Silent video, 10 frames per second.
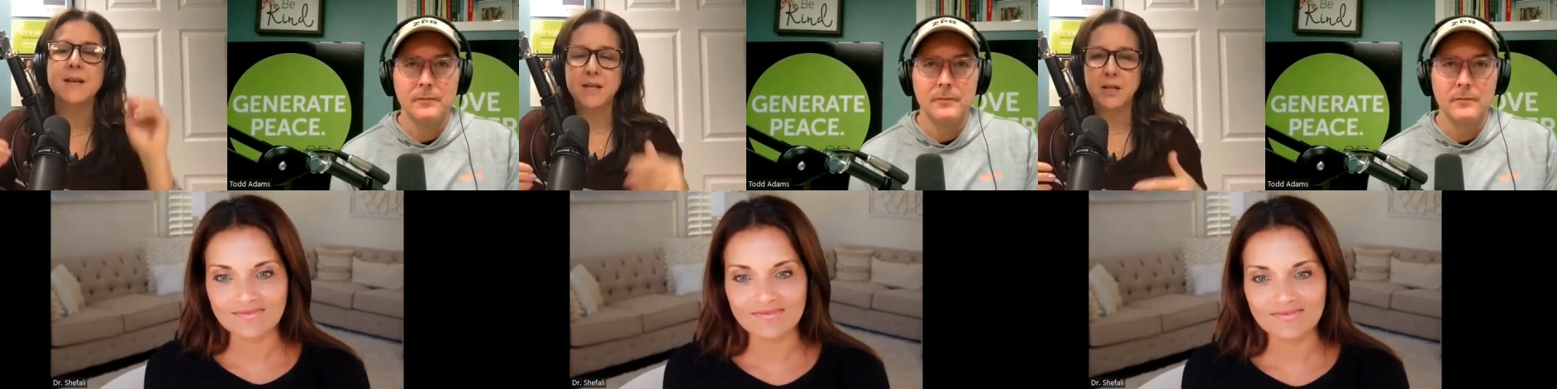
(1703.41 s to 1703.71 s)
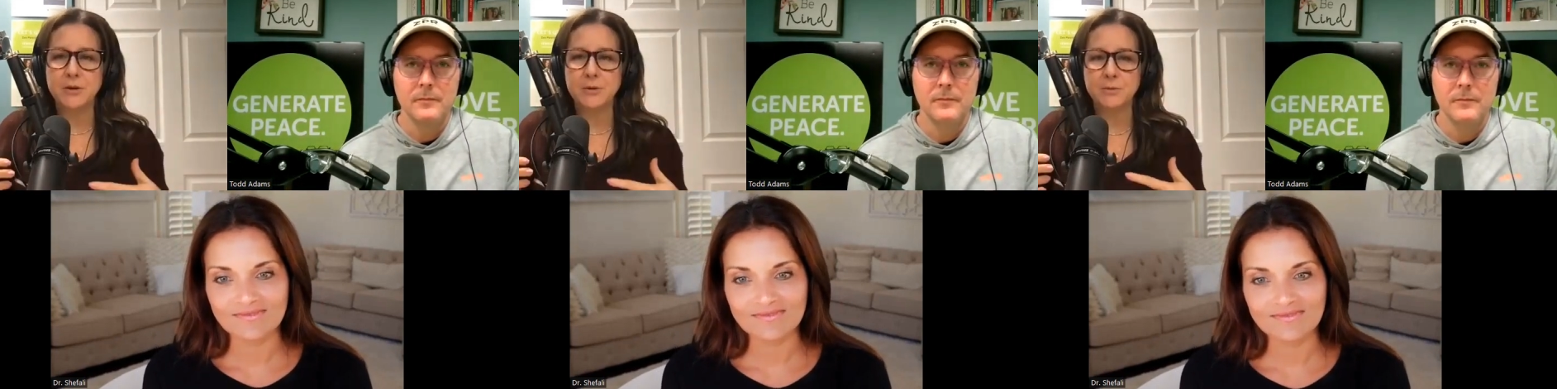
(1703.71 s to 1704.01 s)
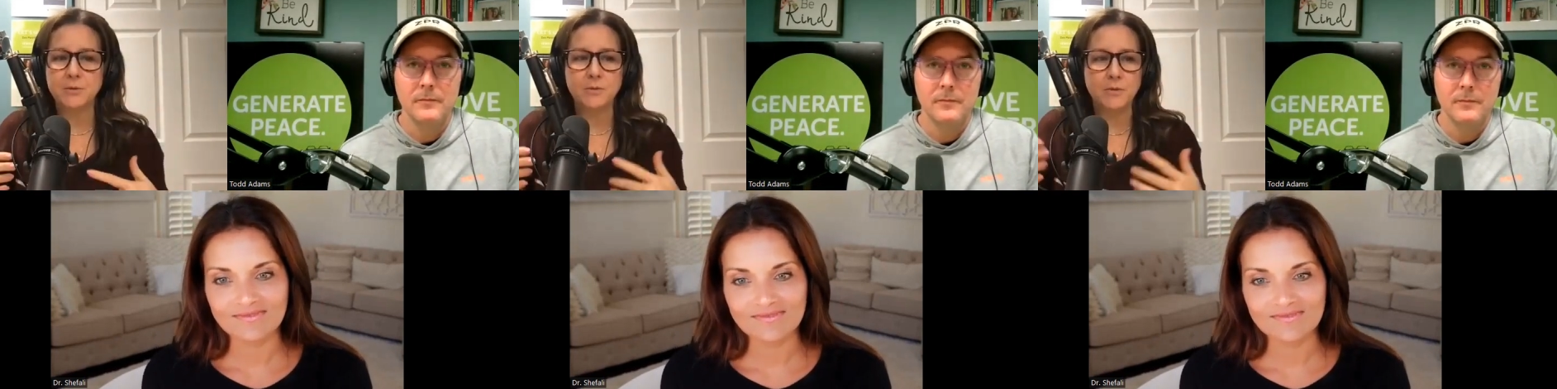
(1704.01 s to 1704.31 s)
Speaker 1: you
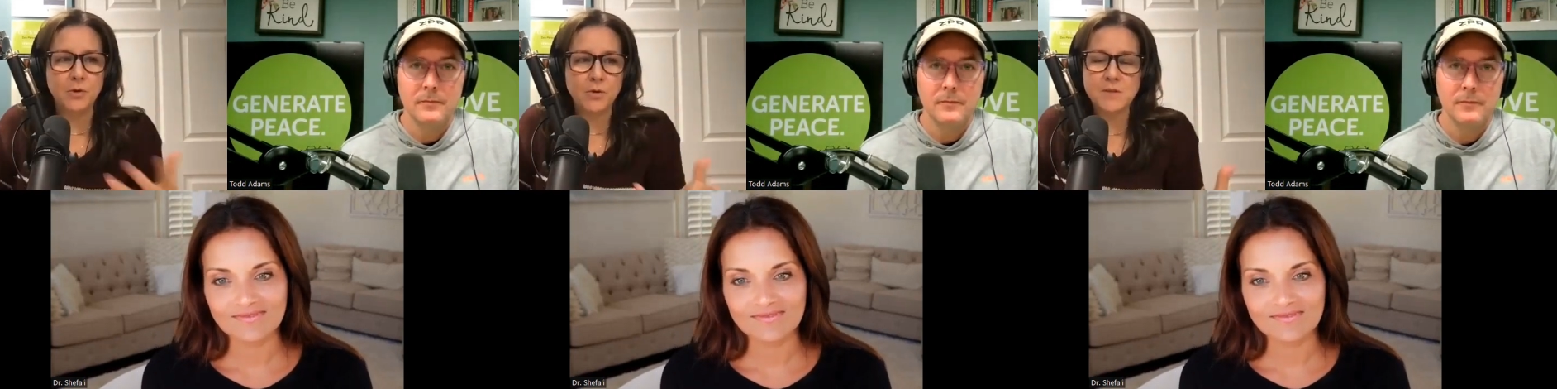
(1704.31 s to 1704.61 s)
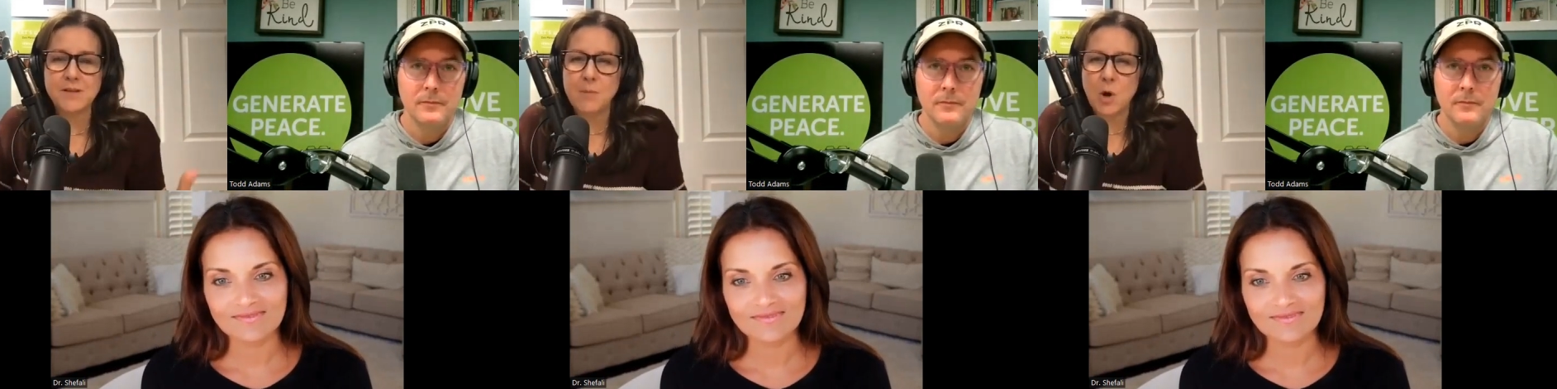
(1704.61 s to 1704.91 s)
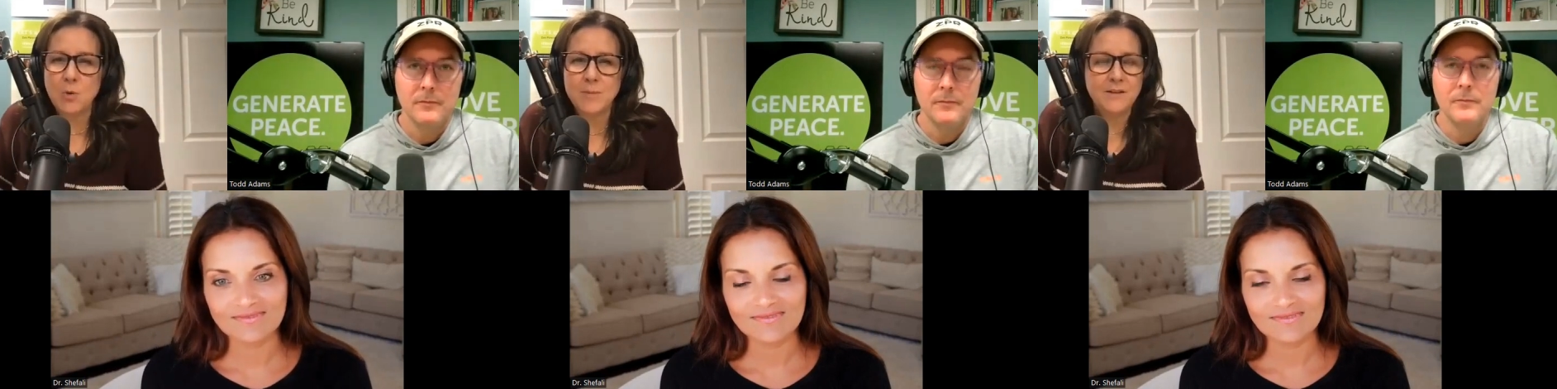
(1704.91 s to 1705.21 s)
know, the girls come
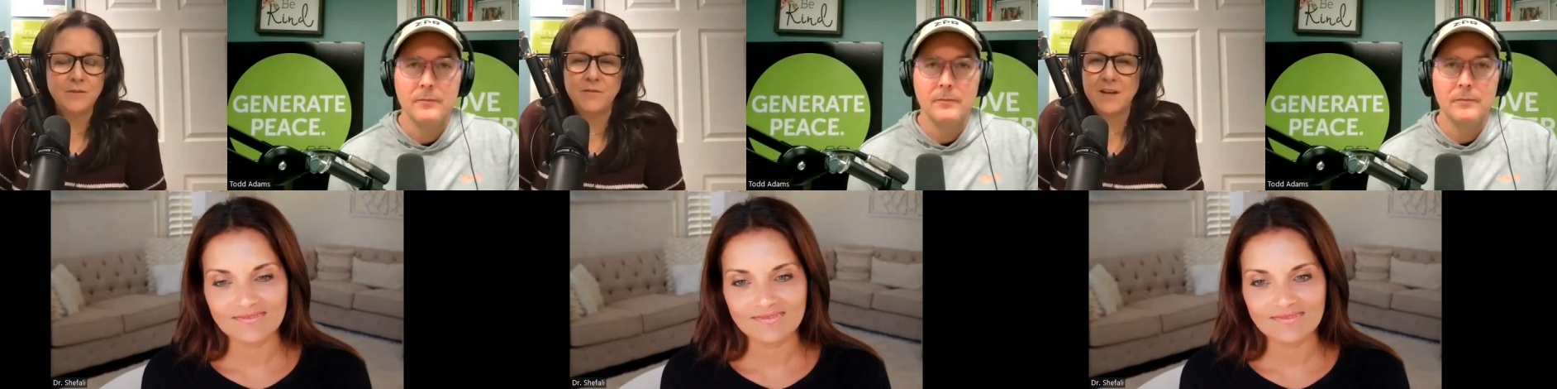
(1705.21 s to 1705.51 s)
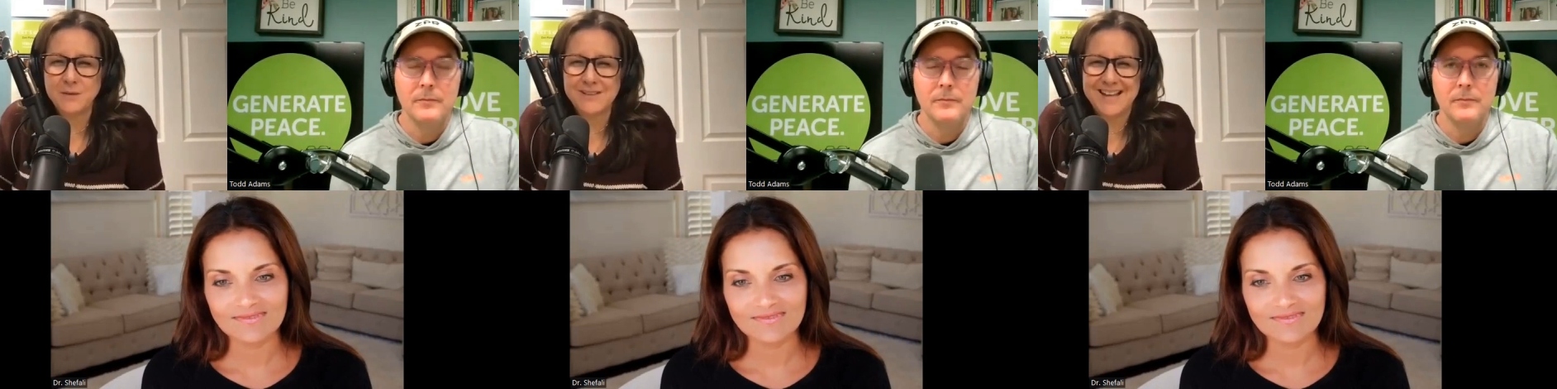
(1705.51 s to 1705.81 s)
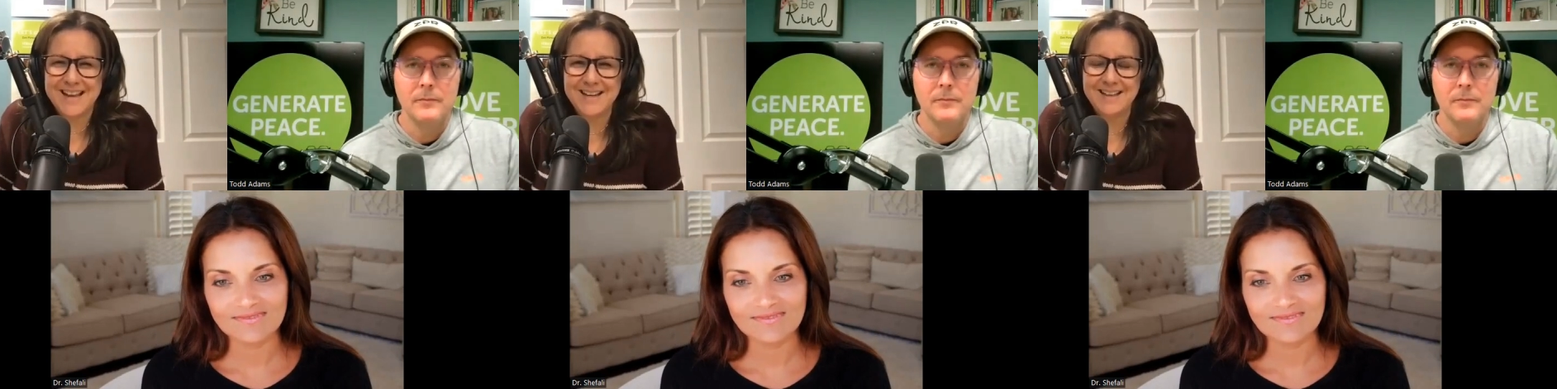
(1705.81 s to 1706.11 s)
home and even if they don't
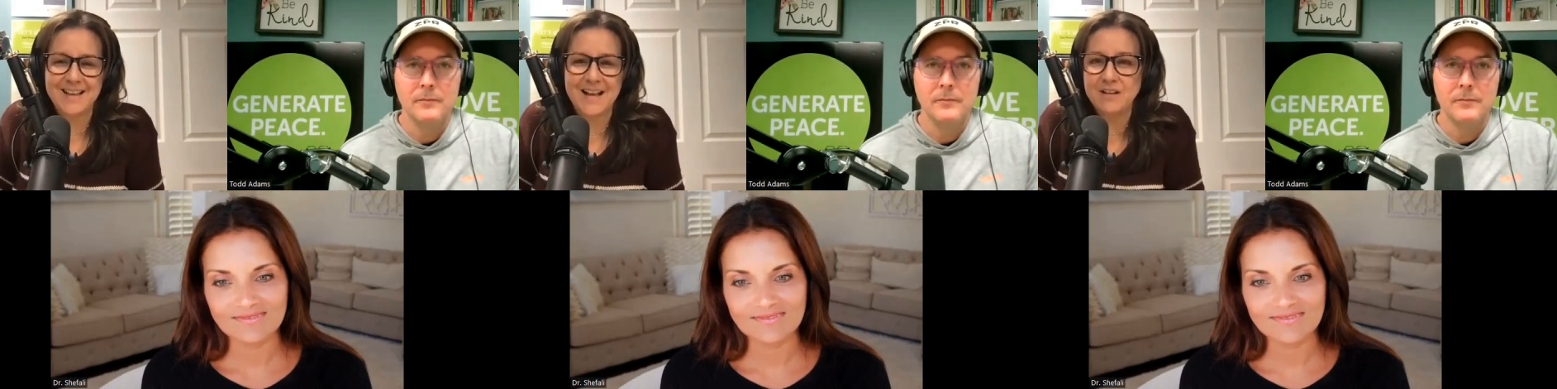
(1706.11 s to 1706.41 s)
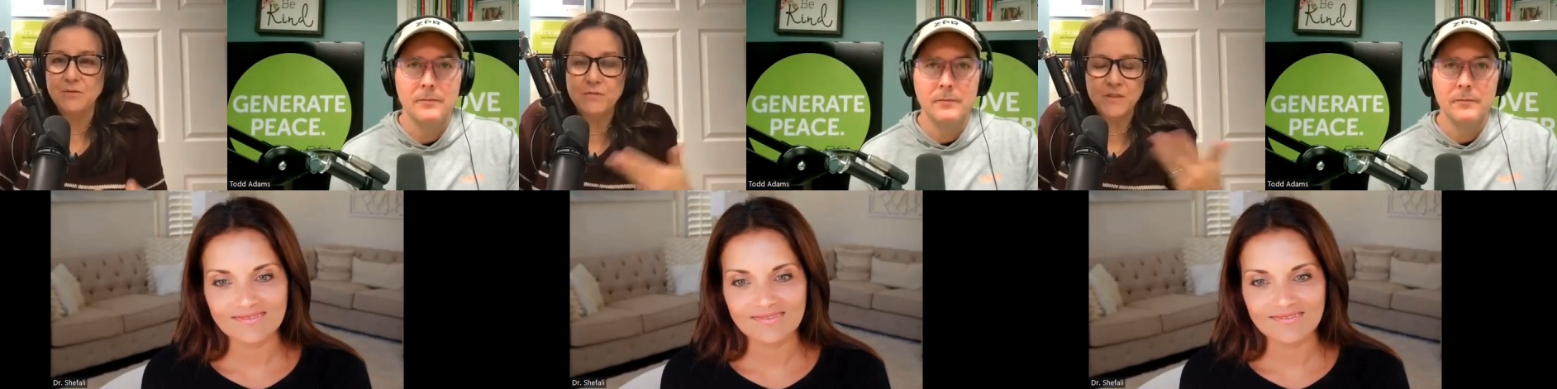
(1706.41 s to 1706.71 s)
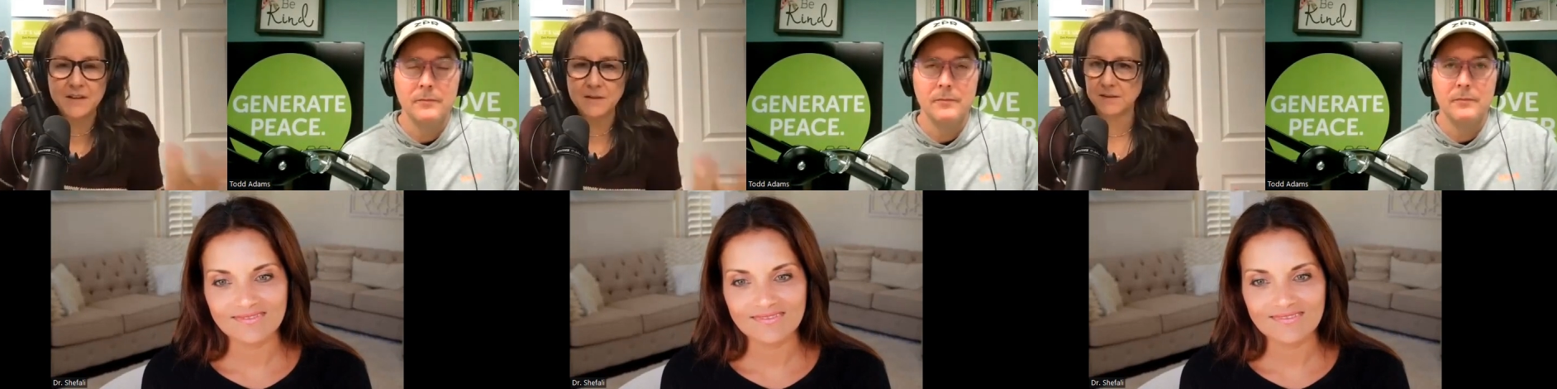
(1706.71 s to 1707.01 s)
say anything, I can
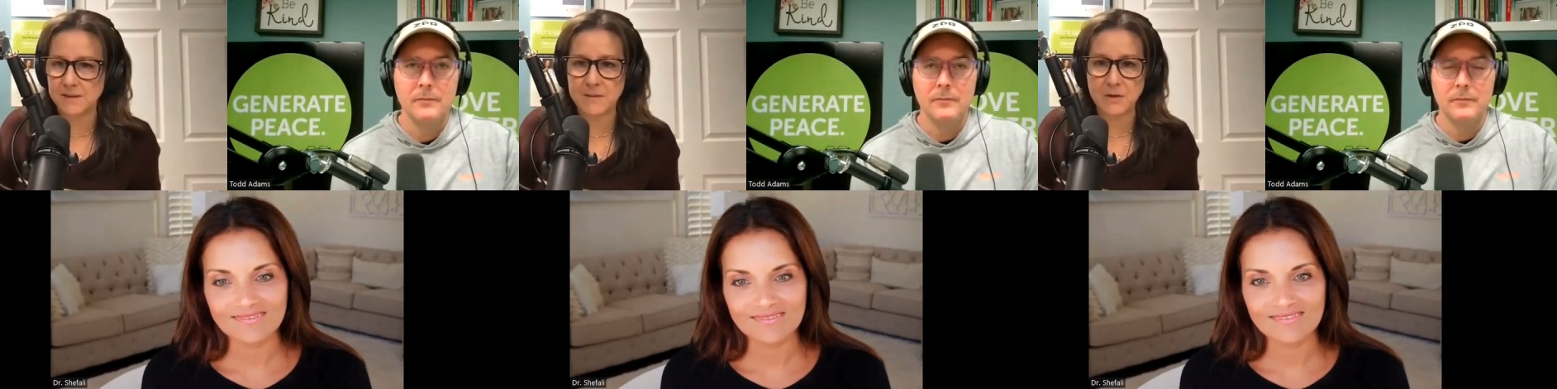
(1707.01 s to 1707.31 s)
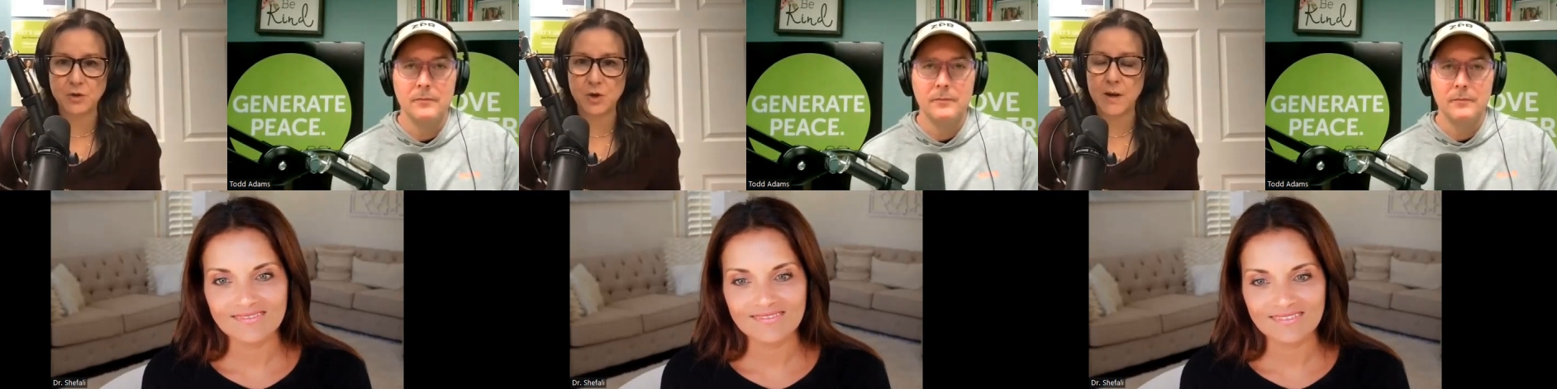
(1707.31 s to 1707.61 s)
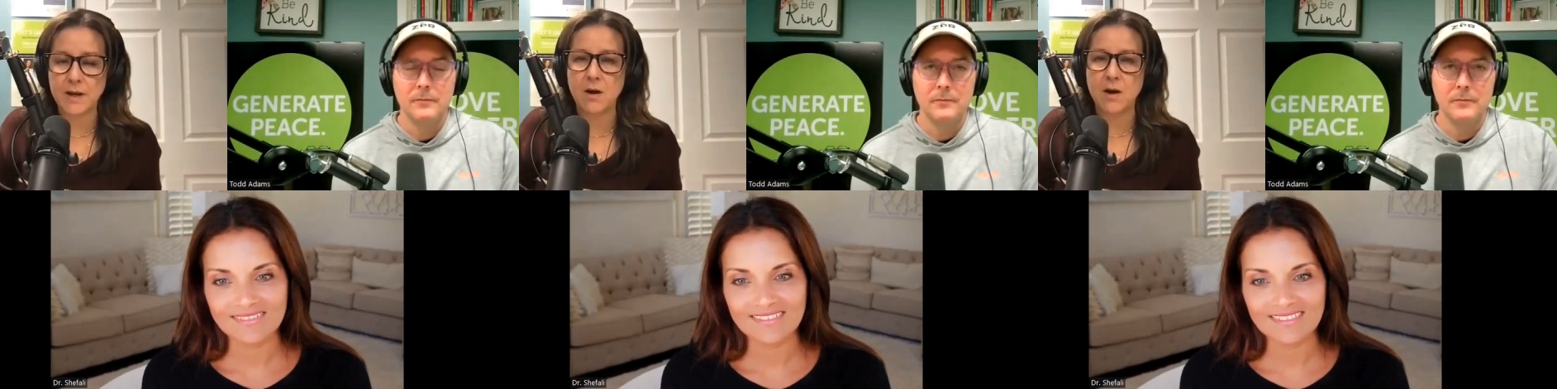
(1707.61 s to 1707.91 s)
feel something's
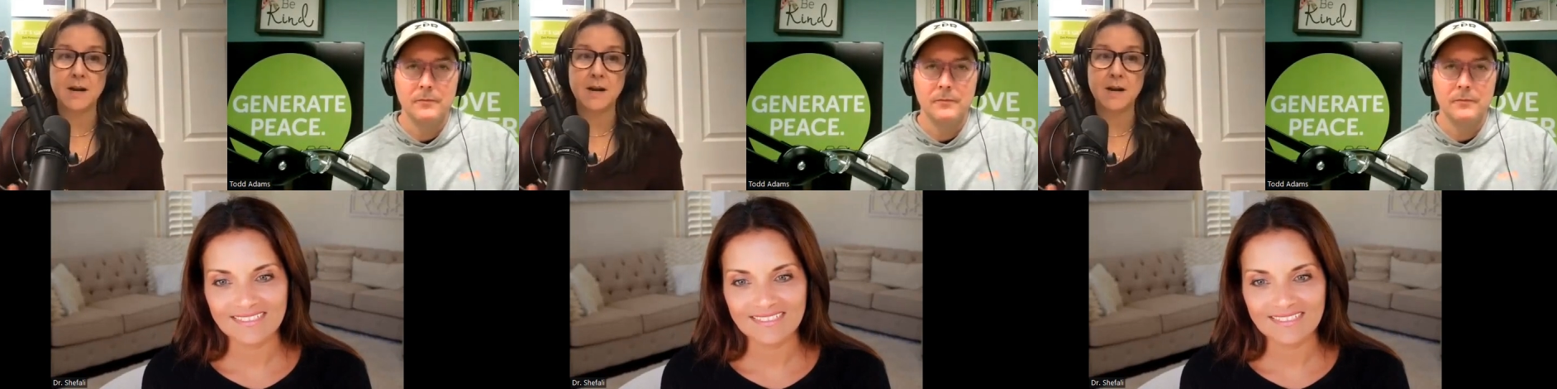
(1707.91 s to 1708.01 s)
going on.